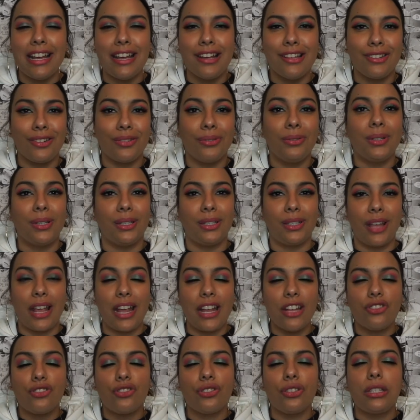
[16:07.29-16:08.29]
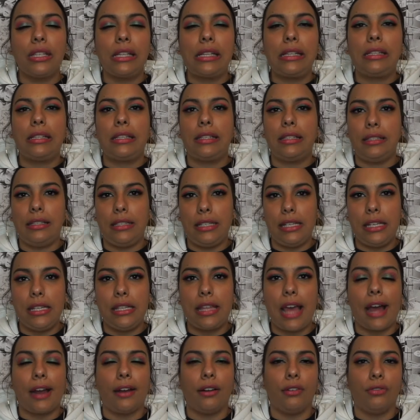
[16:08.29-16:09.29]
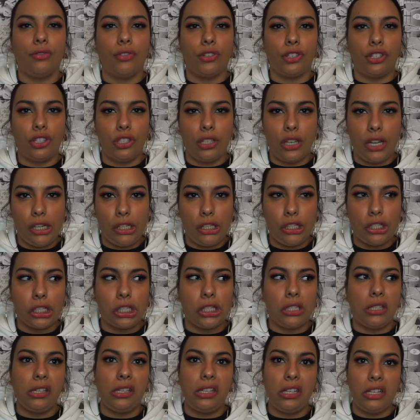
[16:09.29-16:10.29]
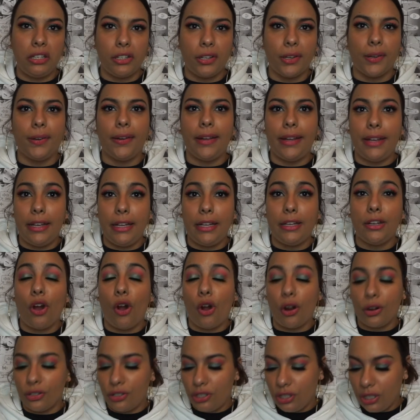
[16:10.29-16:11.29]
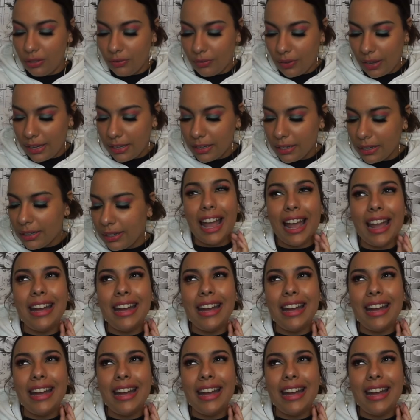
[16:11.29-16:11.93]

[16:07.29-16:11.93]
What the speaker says: So it's interesting to see that origination here in RG Veda.